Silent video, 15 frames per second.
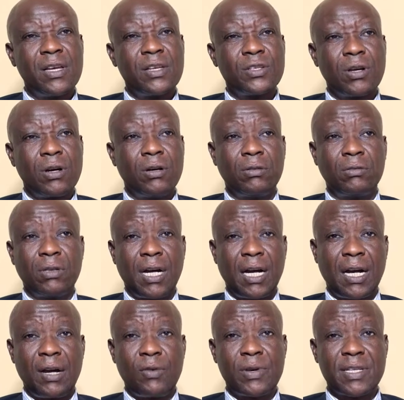
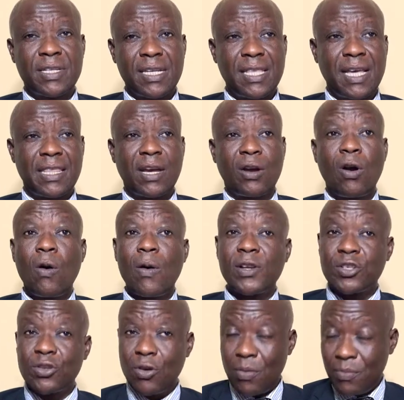So we see that the
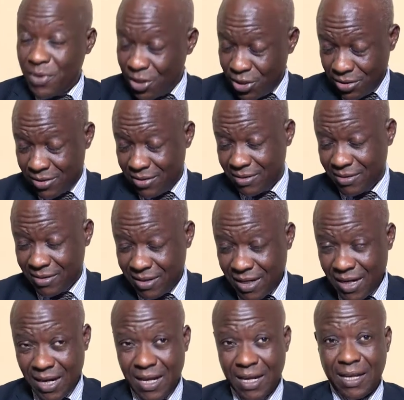Cause Commission
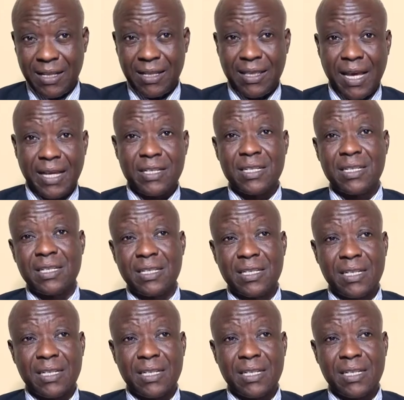that